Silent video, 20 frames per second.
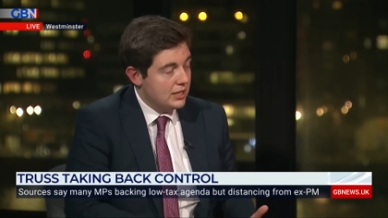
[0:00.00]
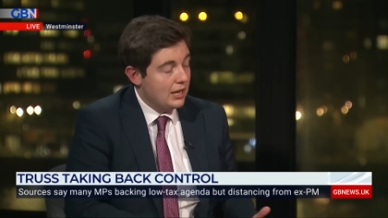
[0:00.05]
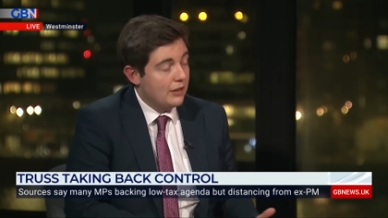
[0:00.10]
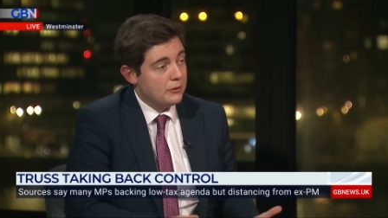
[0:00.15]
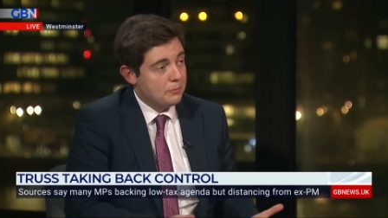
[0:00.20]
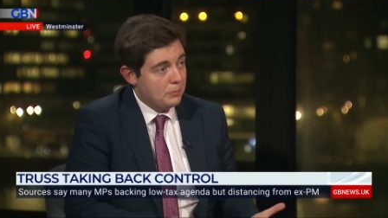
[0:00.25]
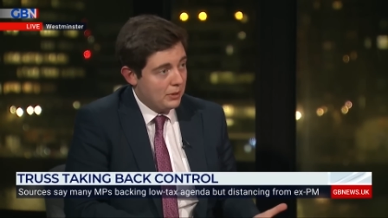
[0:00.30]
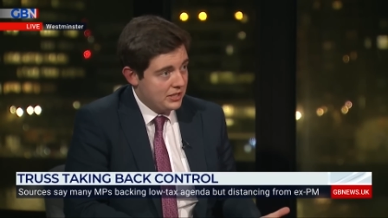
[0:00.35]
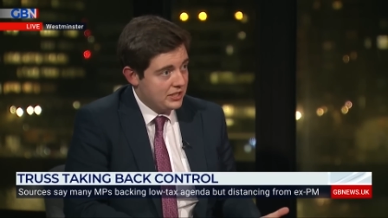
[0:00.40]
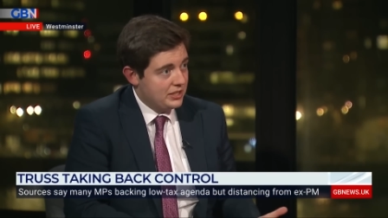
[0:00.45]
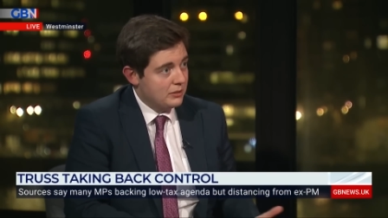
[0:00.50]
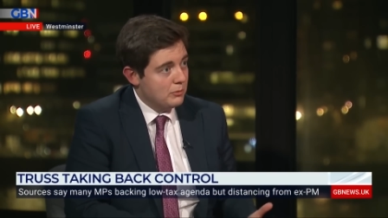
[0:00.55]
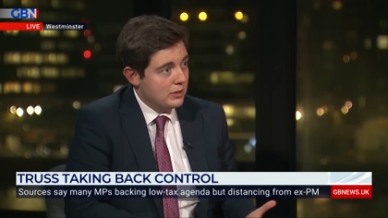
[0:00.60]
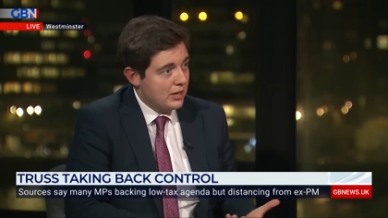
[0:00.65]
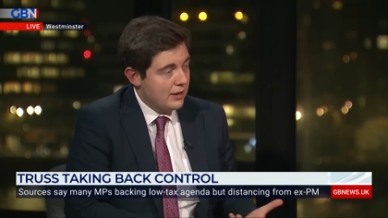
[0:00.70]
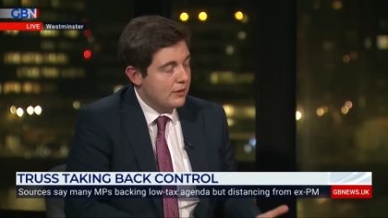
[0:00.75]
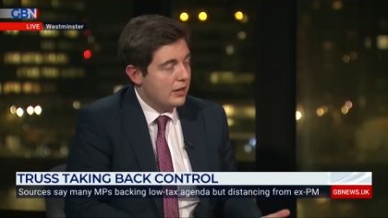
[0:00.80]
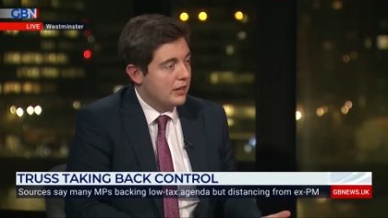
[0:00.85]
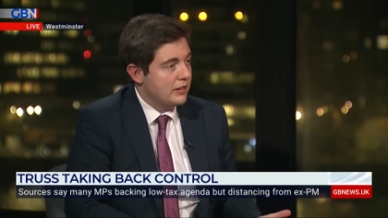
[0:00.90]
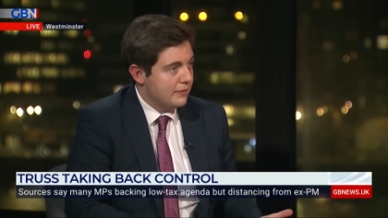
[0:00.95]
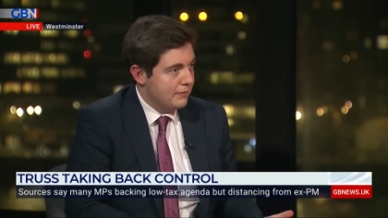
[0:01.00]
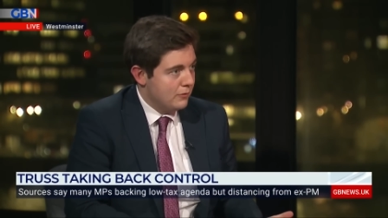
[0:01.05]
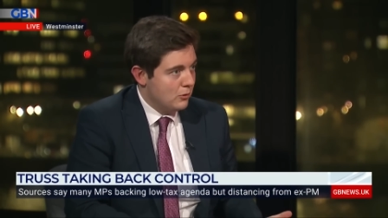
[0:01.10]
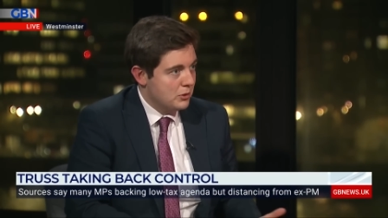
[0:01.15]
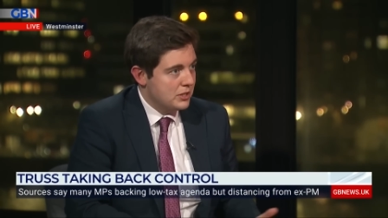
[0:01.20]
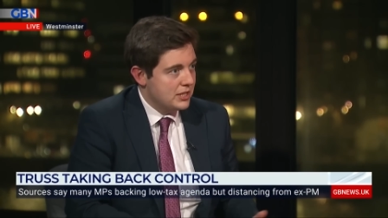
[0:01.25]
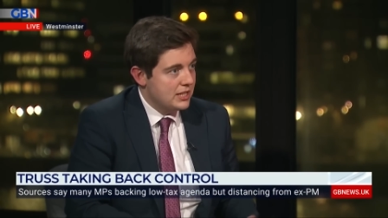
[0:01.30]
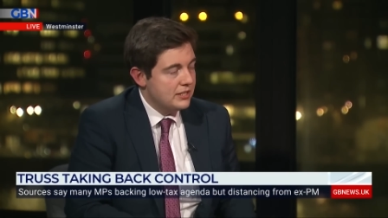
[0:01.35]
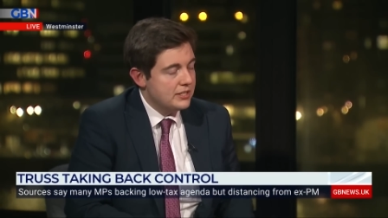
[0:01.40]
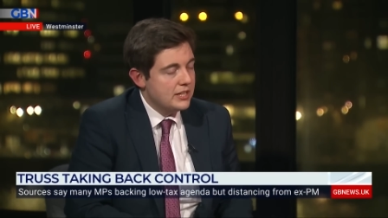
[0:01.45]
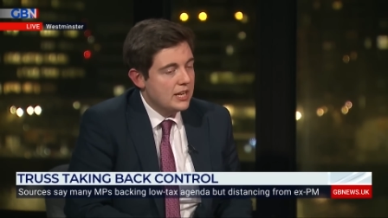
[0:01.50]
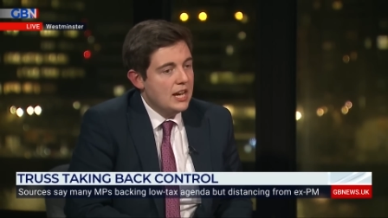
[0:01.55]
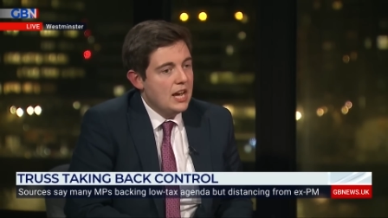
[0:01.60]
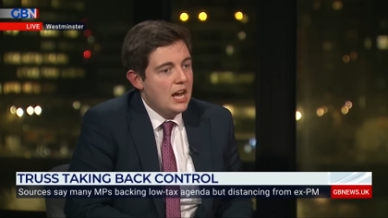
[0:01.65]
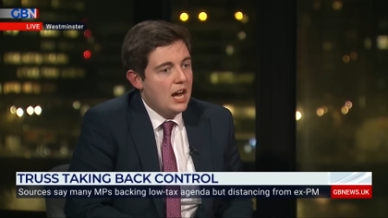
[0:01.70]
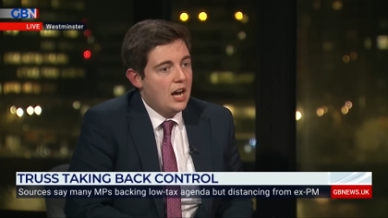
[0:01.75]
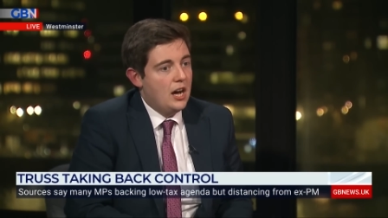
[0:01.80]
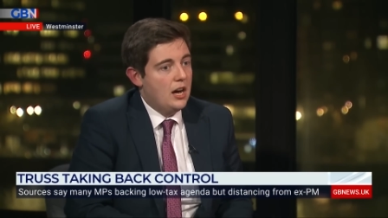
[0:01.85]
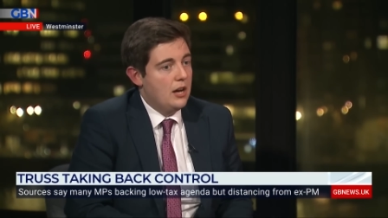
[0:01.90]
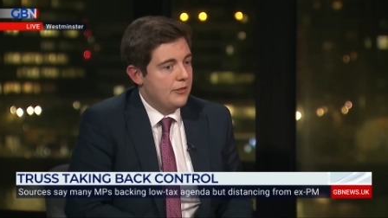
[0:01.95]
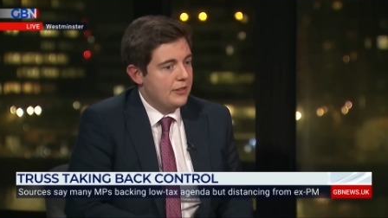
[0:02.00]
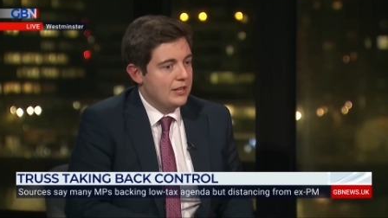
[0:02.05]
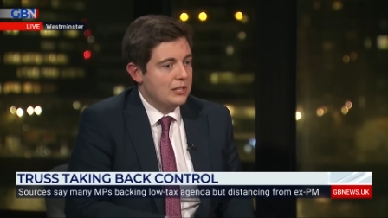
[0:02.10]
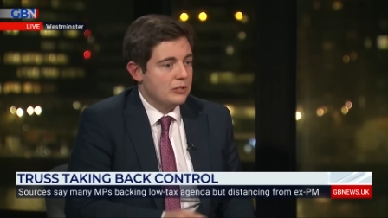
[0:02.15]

how the party can win over under 40s. Uh, things